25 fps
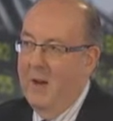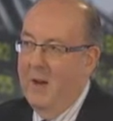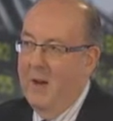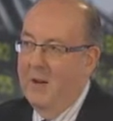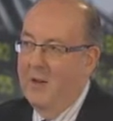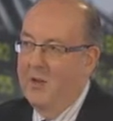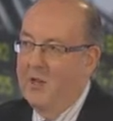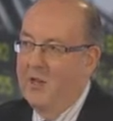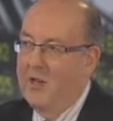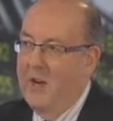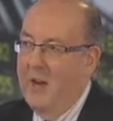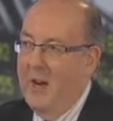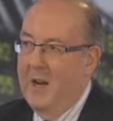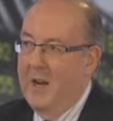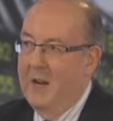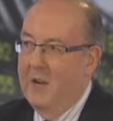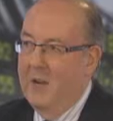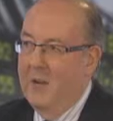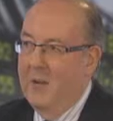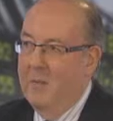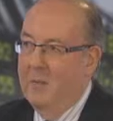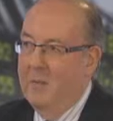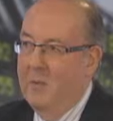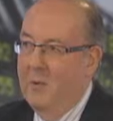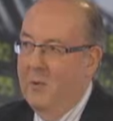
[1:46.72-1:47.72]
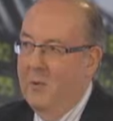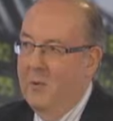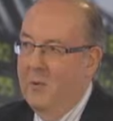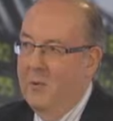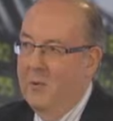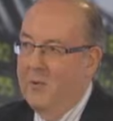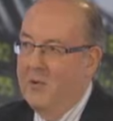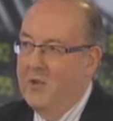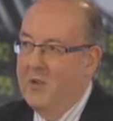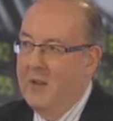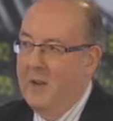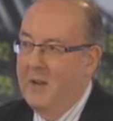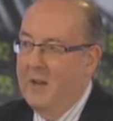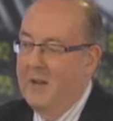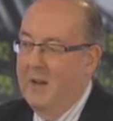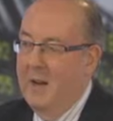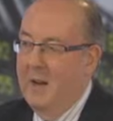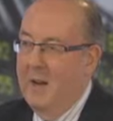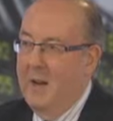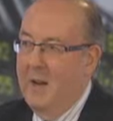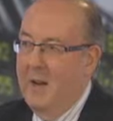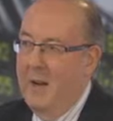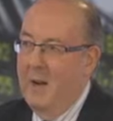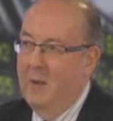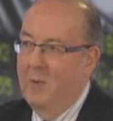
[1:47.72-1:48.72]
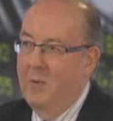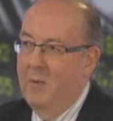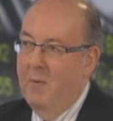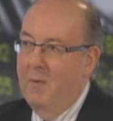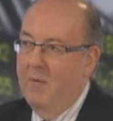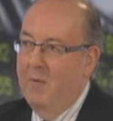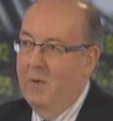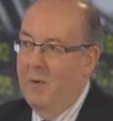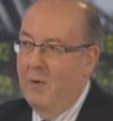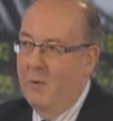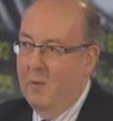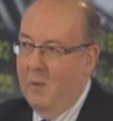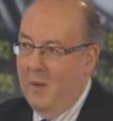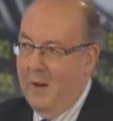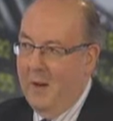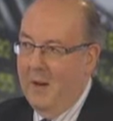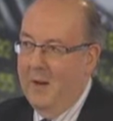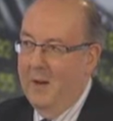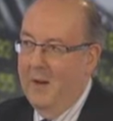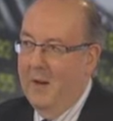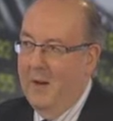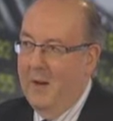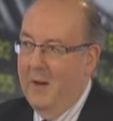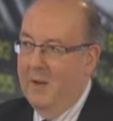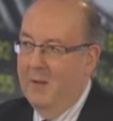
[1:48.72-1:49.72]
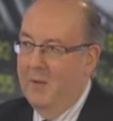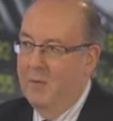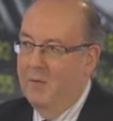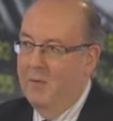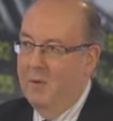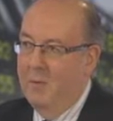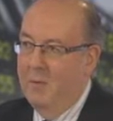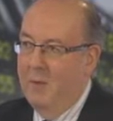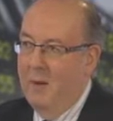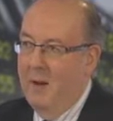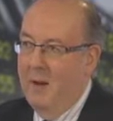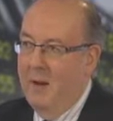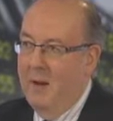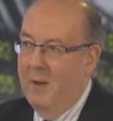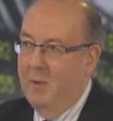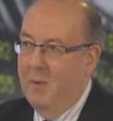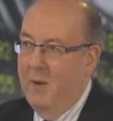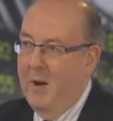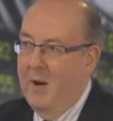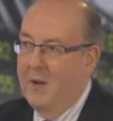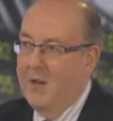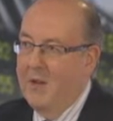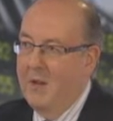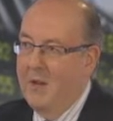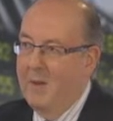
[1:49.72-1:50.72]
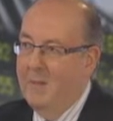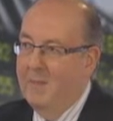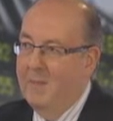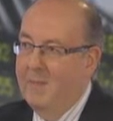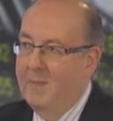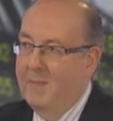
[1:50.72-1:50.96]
Standard & Poor's in reviewing the AAA rating.